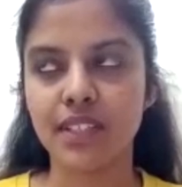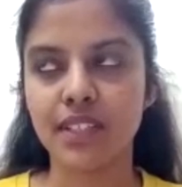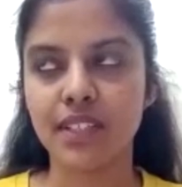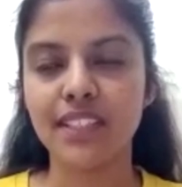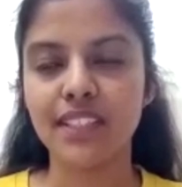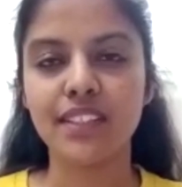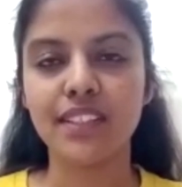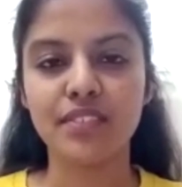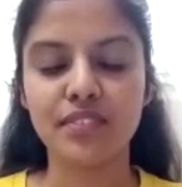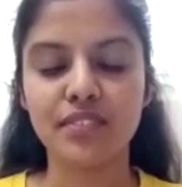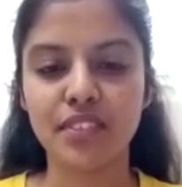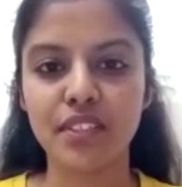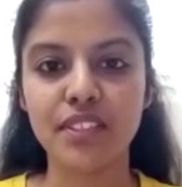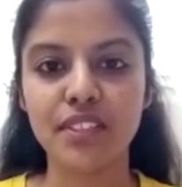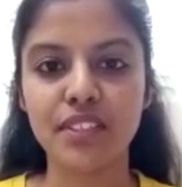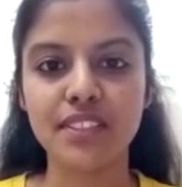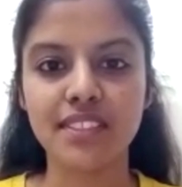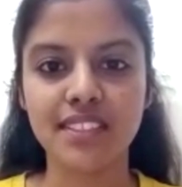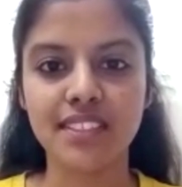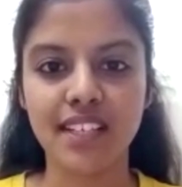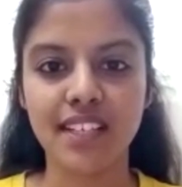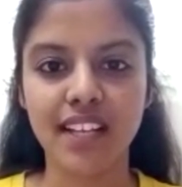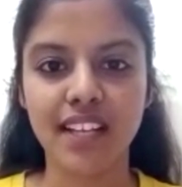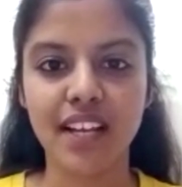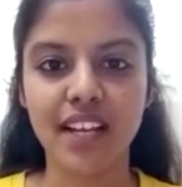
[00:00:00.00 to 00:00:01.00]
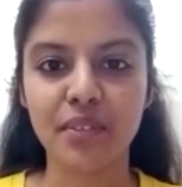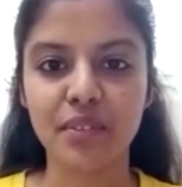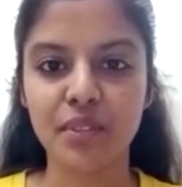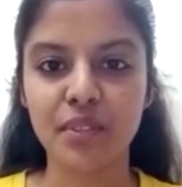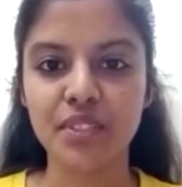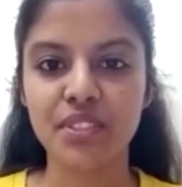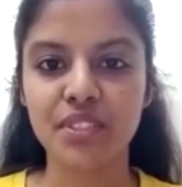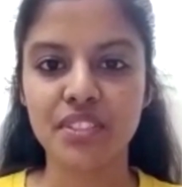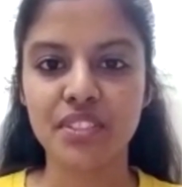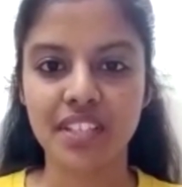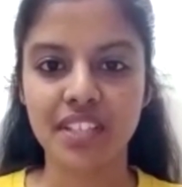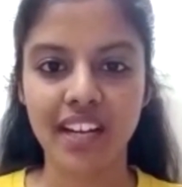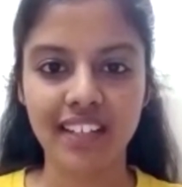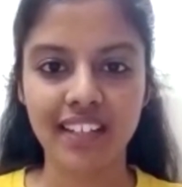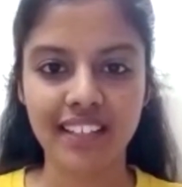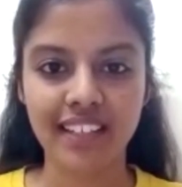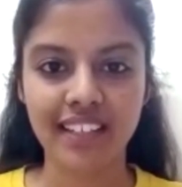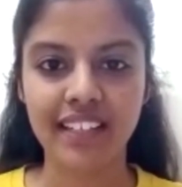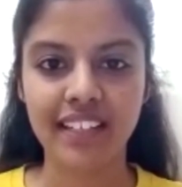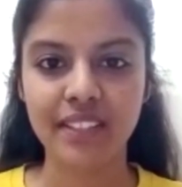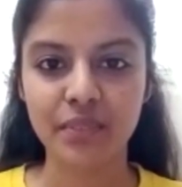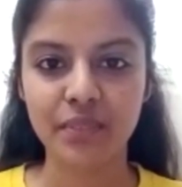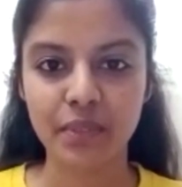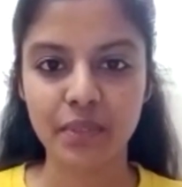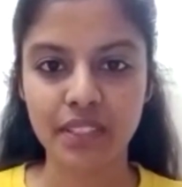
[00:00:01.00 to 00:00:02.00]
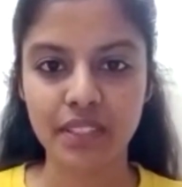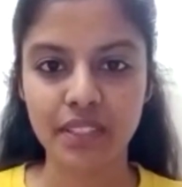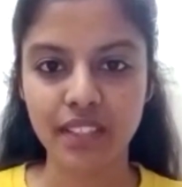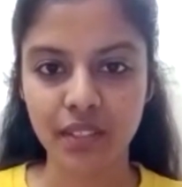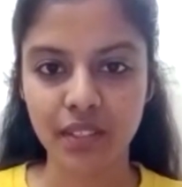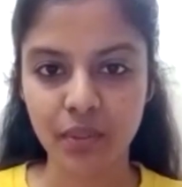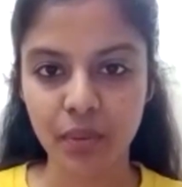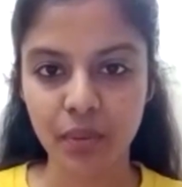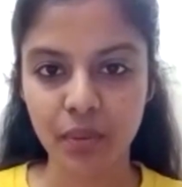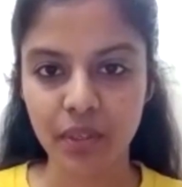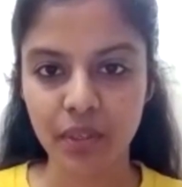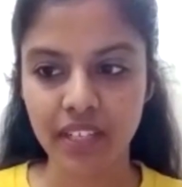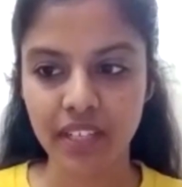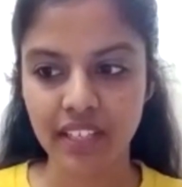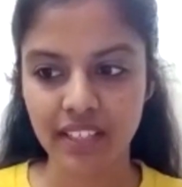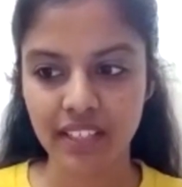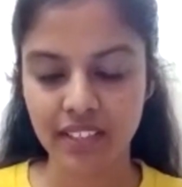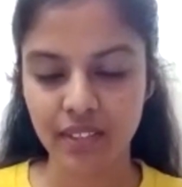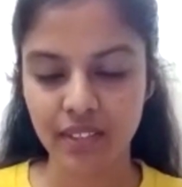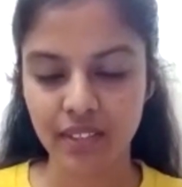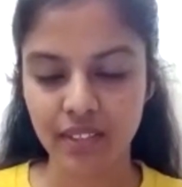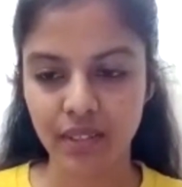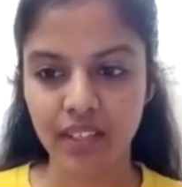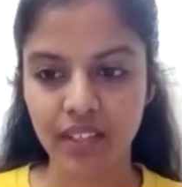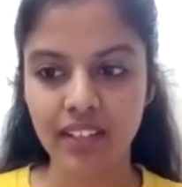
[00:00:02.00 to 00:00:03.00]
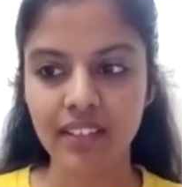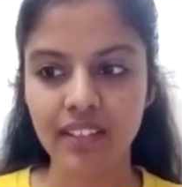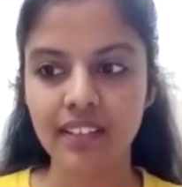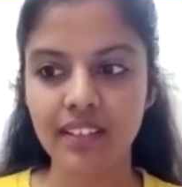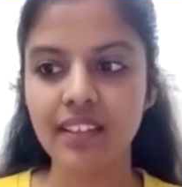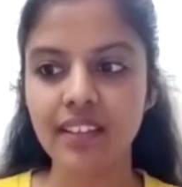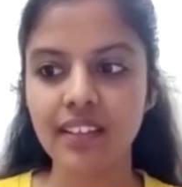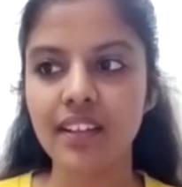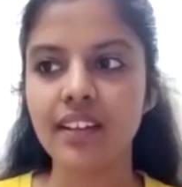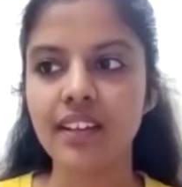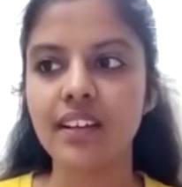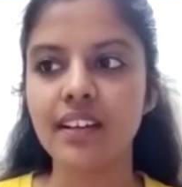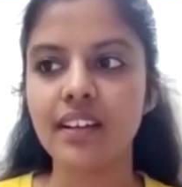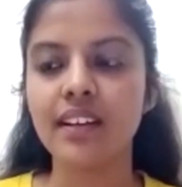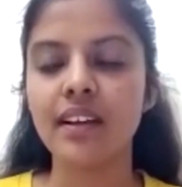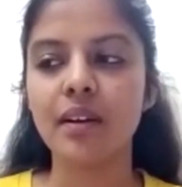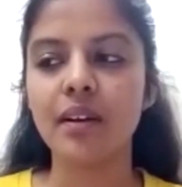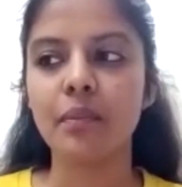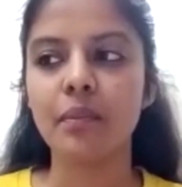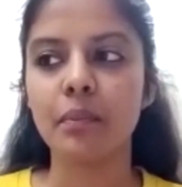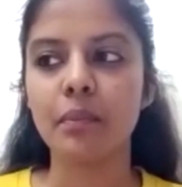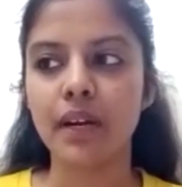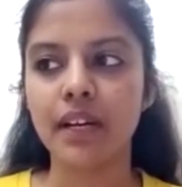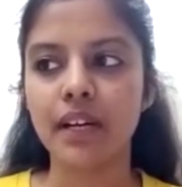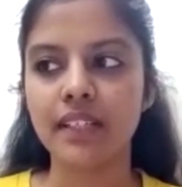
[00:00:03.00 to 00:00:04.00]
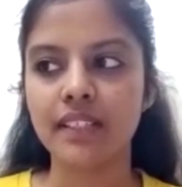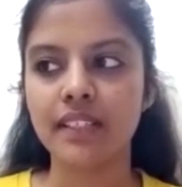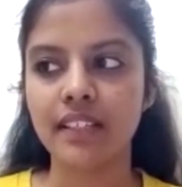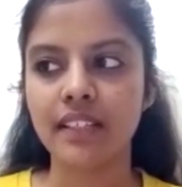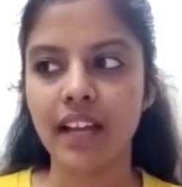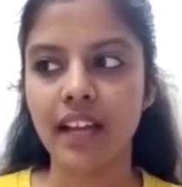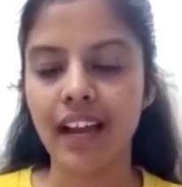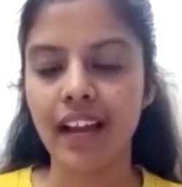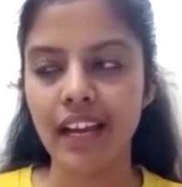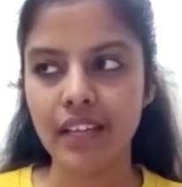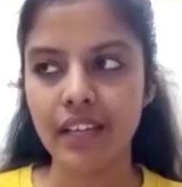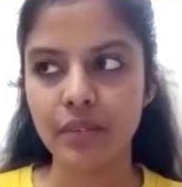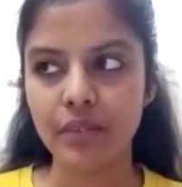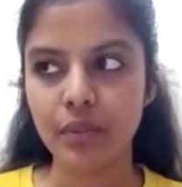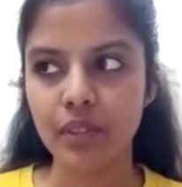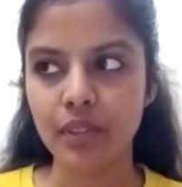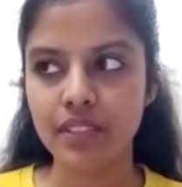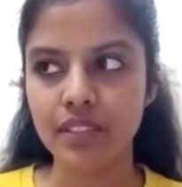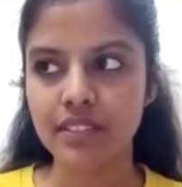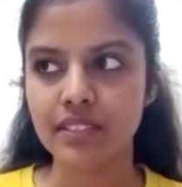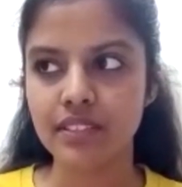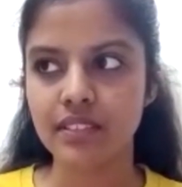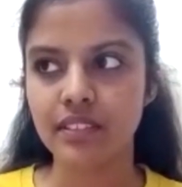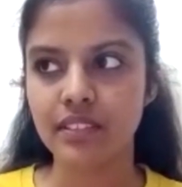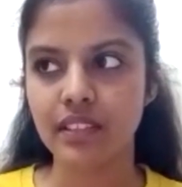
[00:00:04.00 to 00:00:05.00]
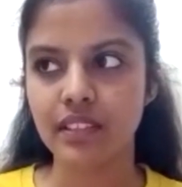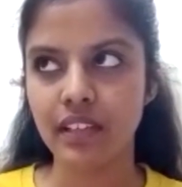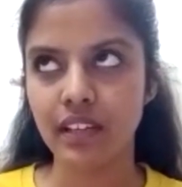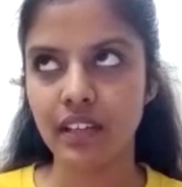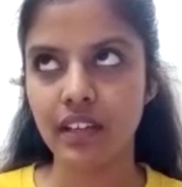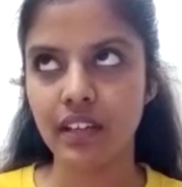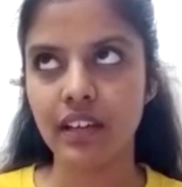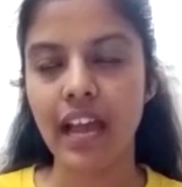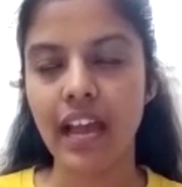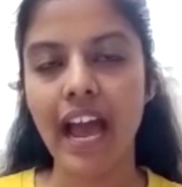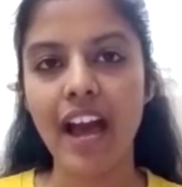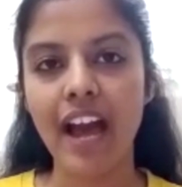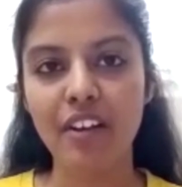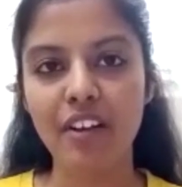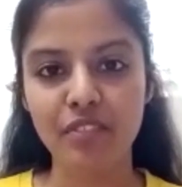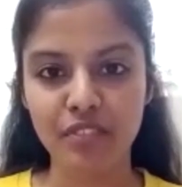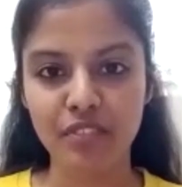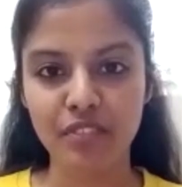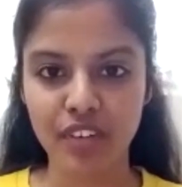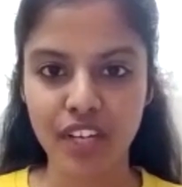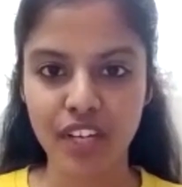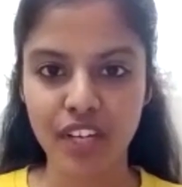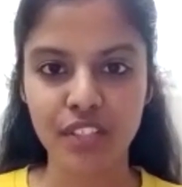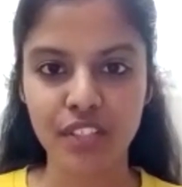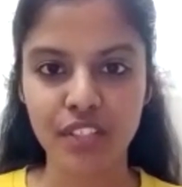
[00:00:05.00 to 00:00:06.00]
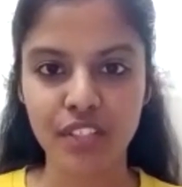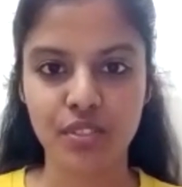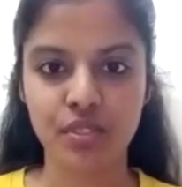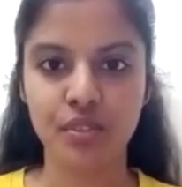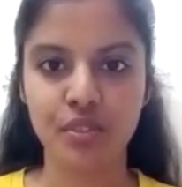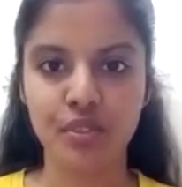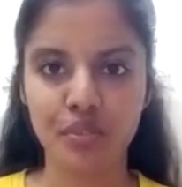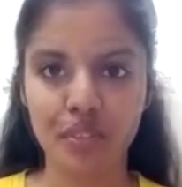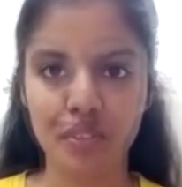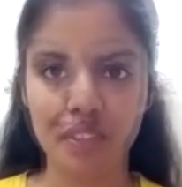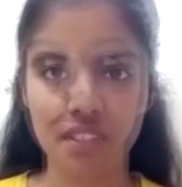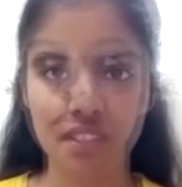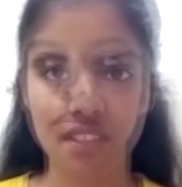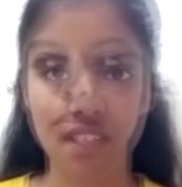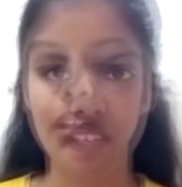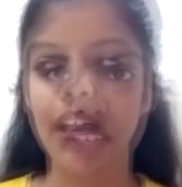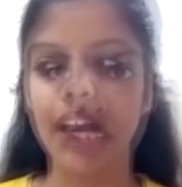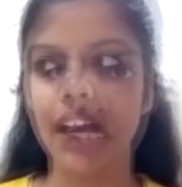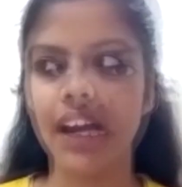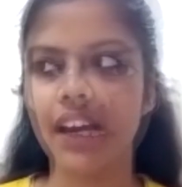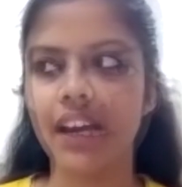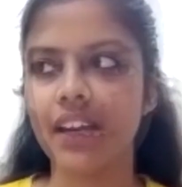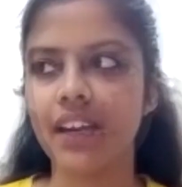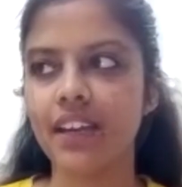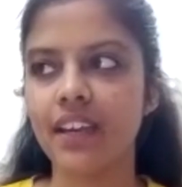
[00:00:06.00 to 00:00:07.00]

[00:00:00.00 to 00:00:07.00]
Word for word: in the first year, I was struggling with the coding and all, but I was average over there.